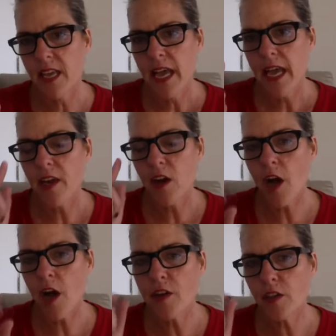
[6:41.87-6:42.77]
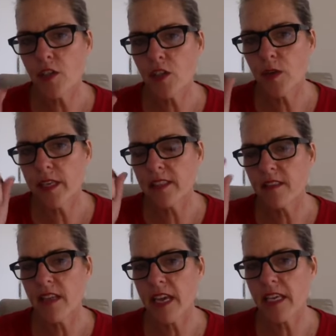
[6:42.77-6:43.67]
and all you're doing is
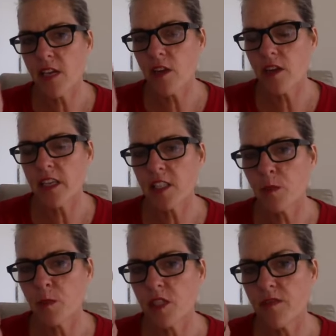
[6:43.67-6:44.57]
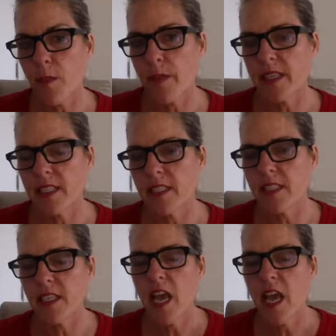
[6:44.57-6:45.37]
thanking your customers for business